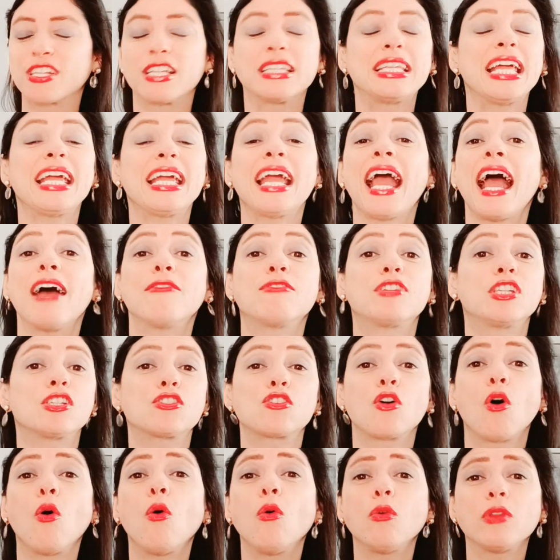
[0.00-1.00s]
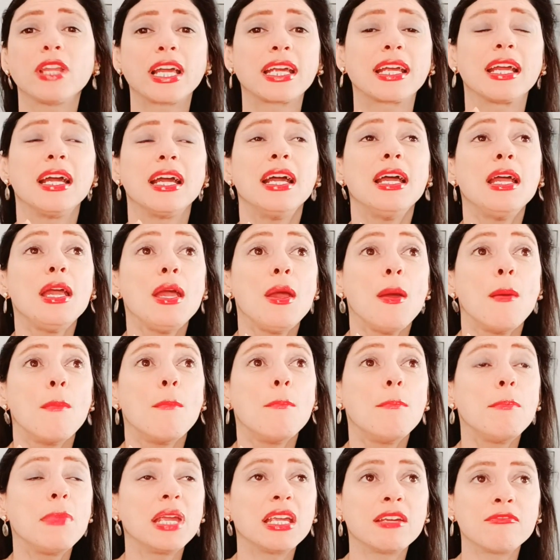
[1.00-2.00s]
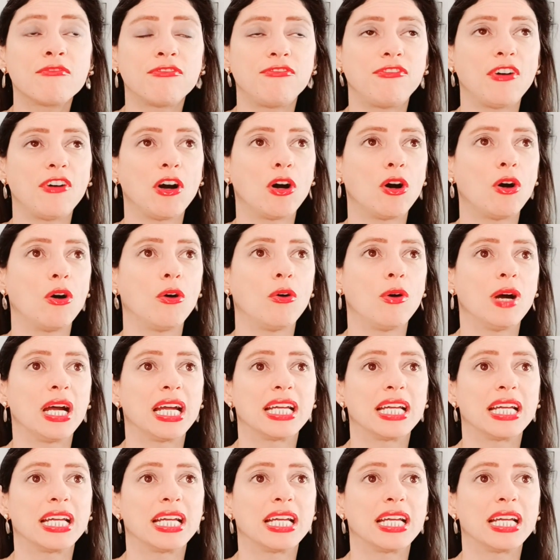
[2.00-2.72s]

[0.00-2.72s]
They have this whole like meaningful,